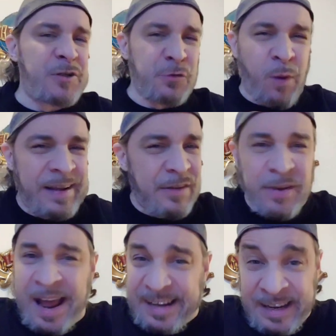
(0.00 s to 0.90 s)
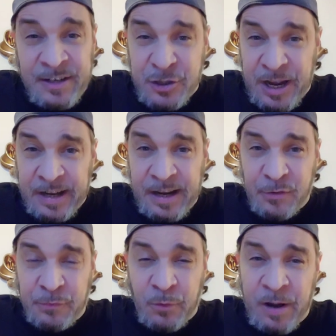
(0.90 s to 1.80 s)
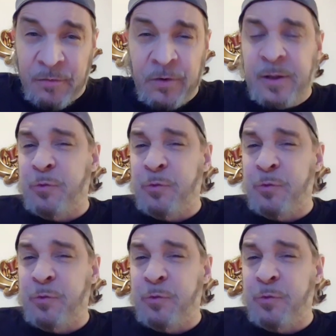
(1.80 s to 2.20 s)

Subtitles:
which is why he's not in Jackass Forever.